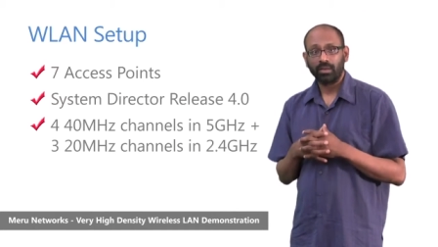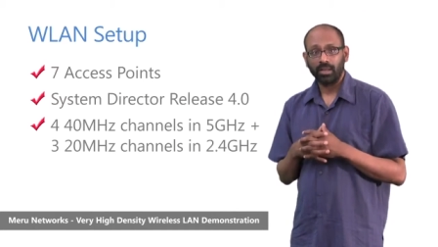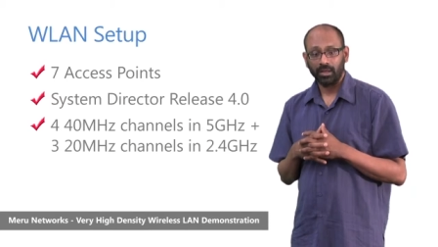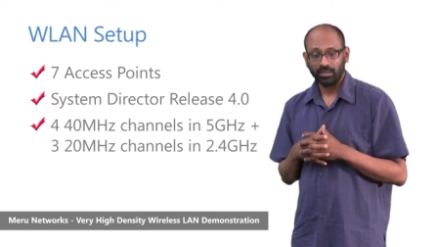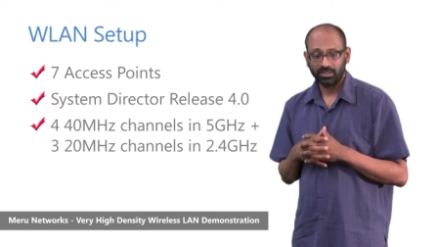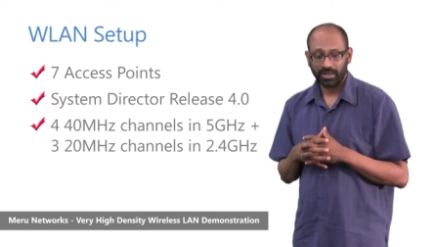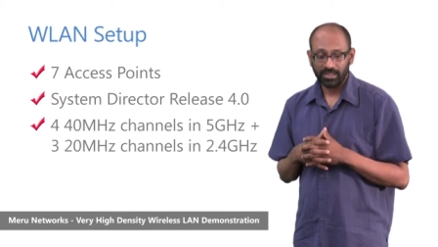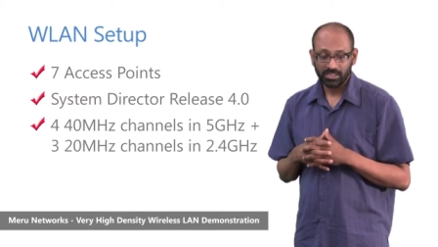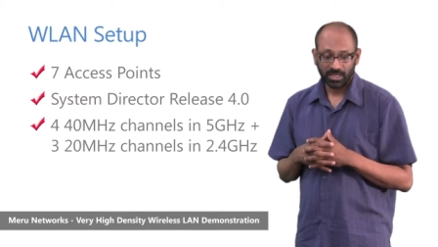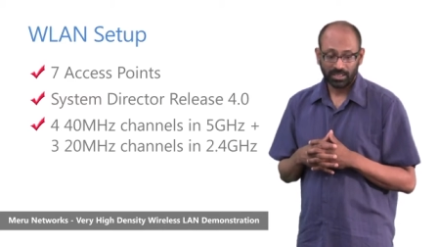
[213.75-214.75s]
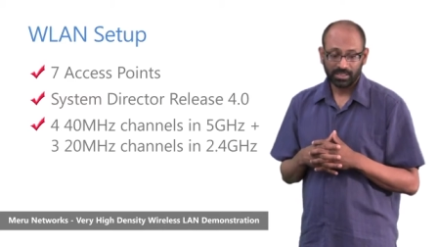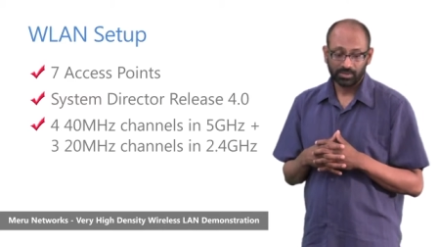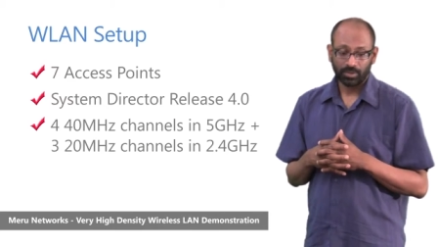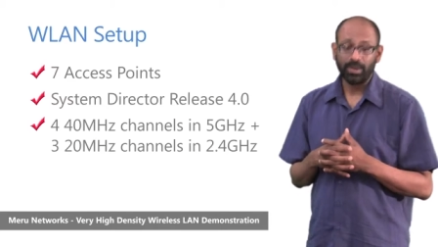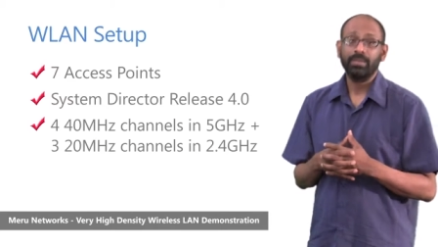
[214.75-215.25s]
gigahertz range and these
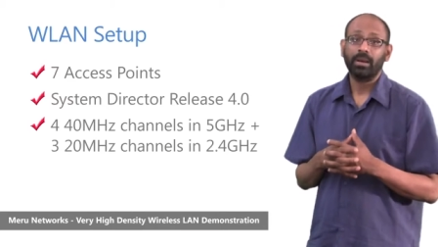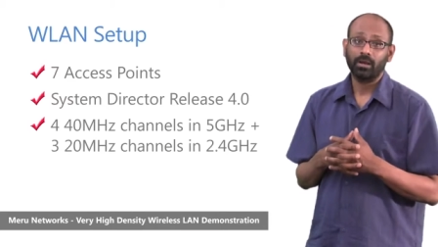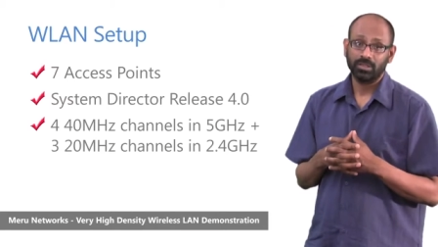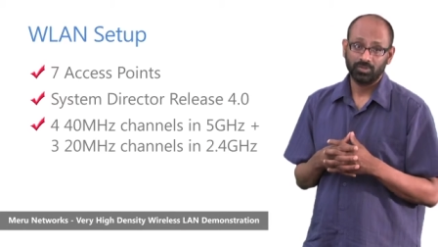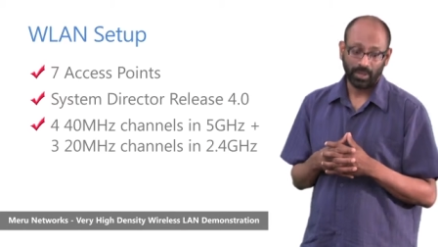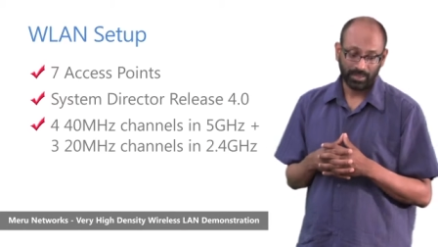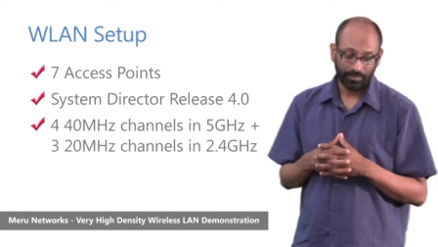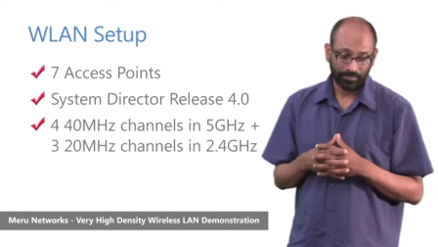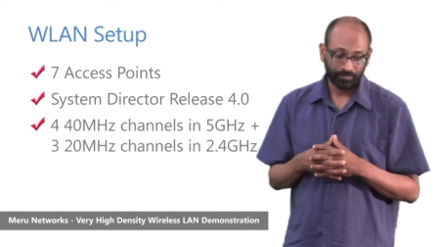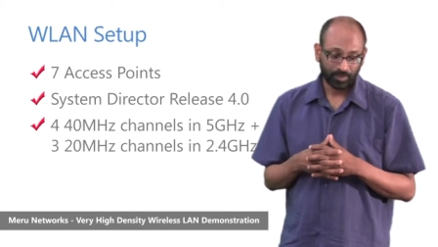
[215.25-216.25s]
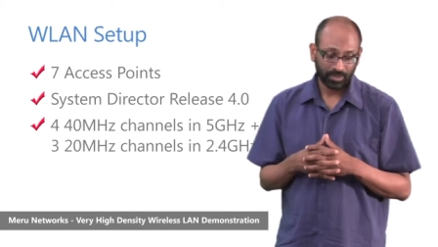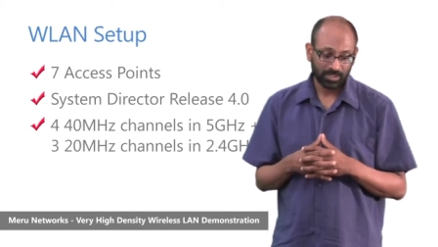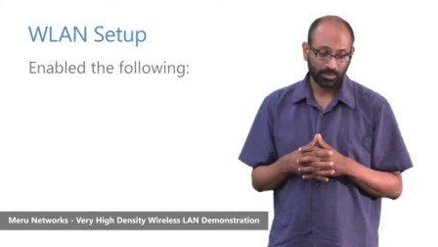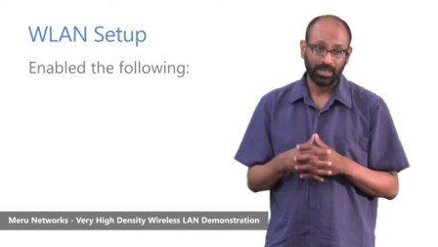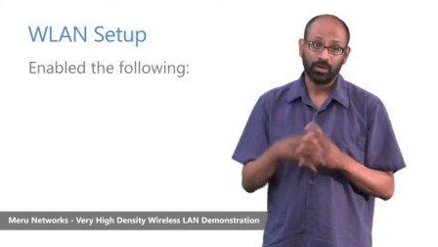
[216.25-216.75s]
were 20 megahertz wide. Right?
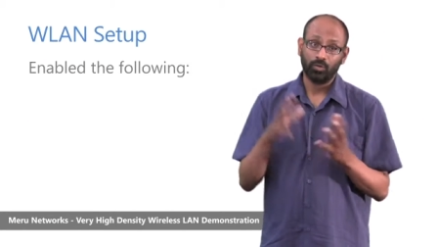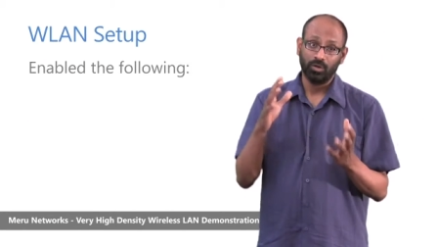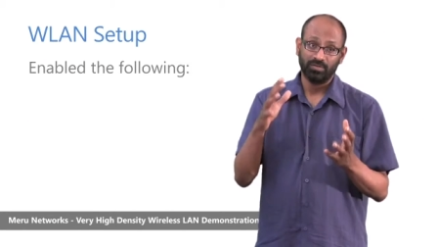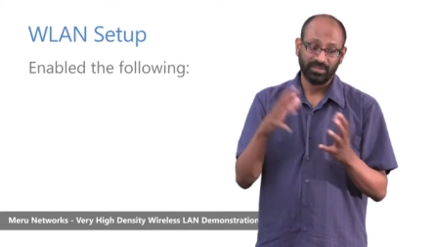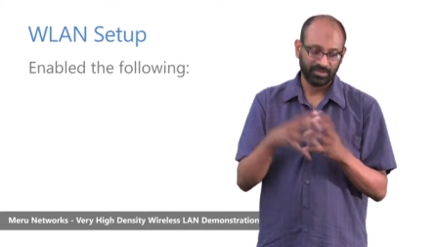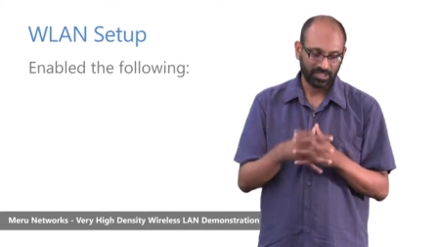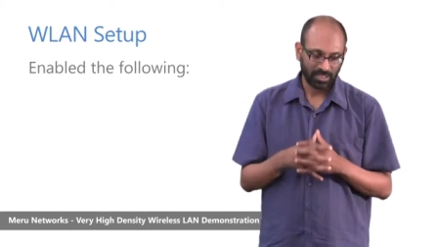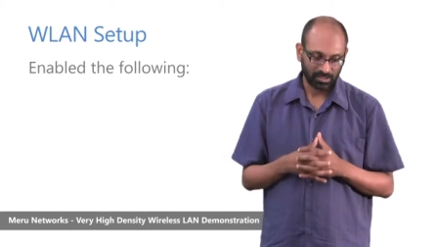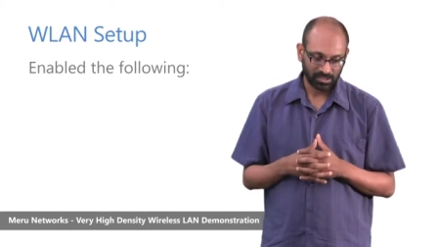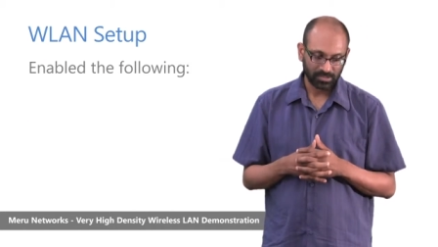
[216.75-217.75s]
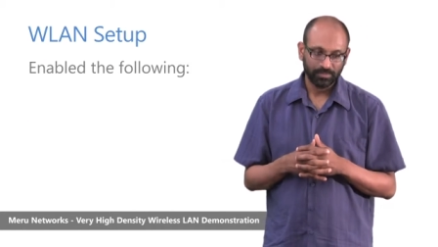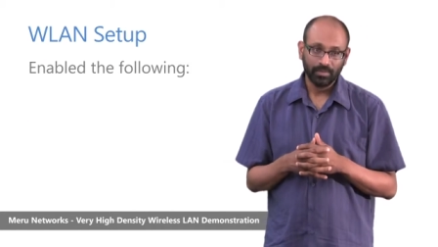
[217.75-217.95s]
So we had a total of seven channels.